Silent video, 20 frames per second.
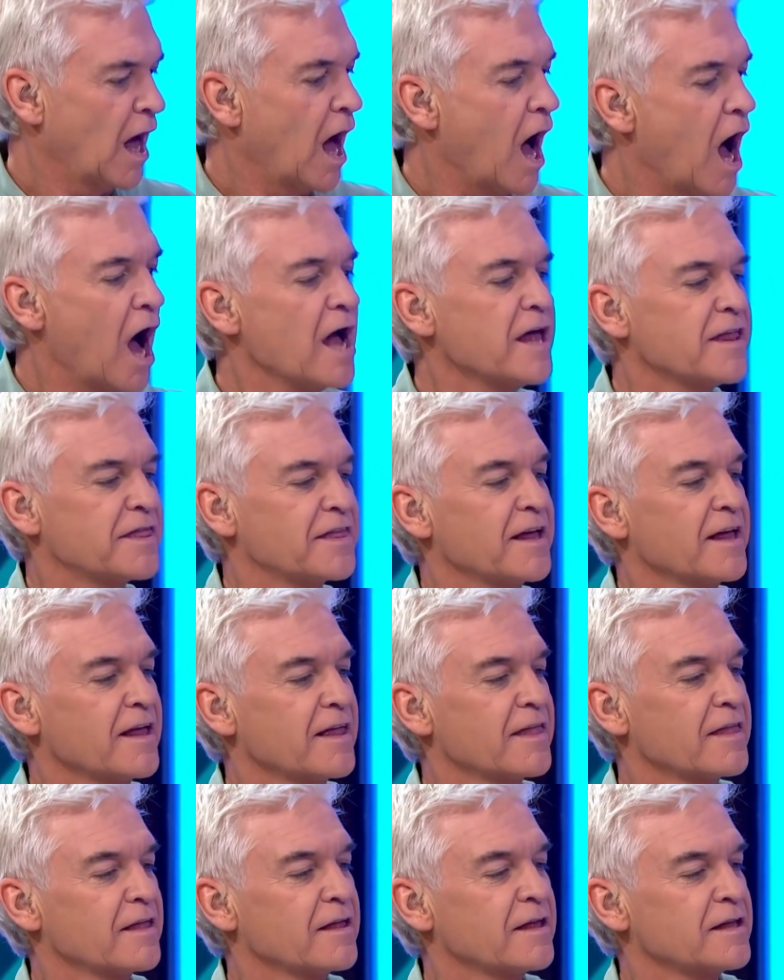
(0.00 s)
I think
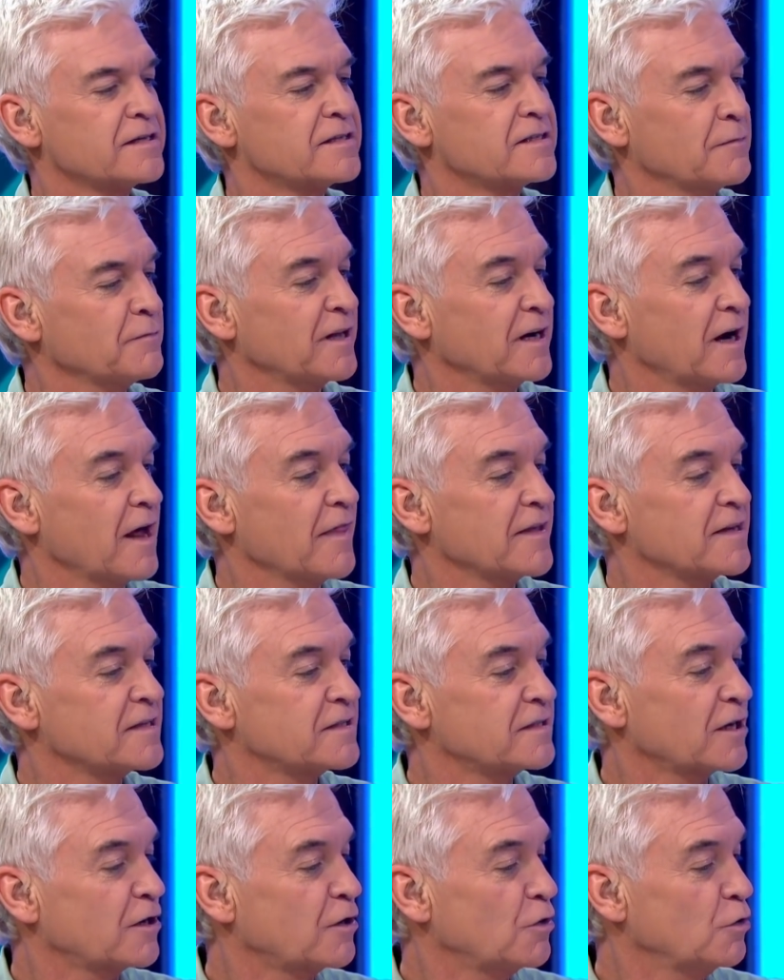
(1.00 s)
it's something like this
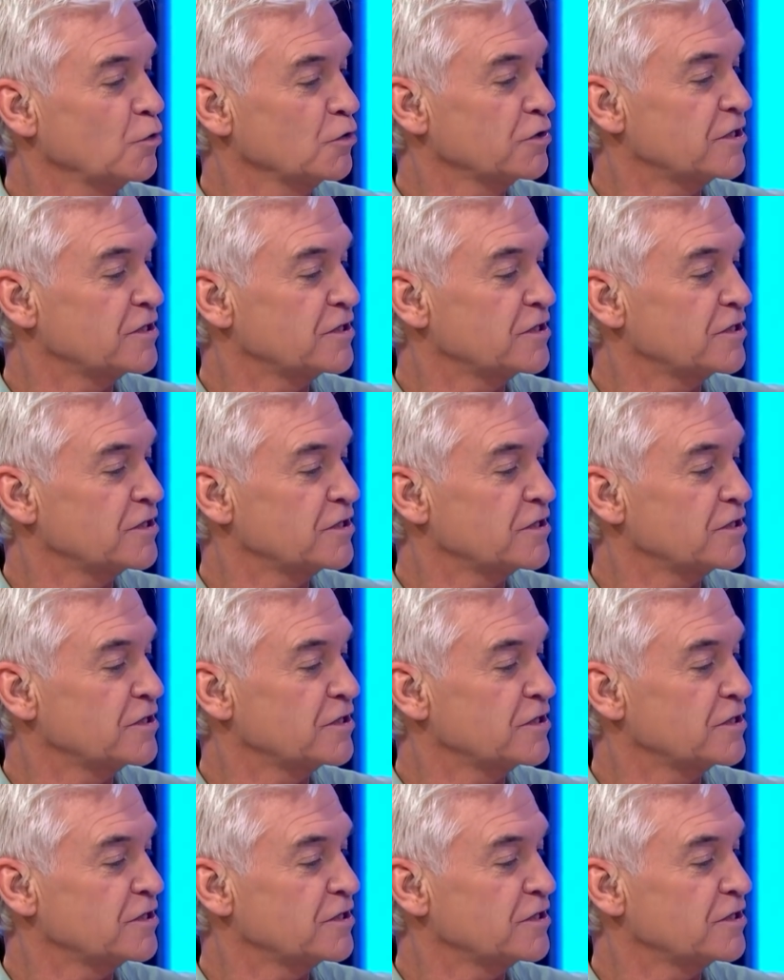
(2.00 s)
that caused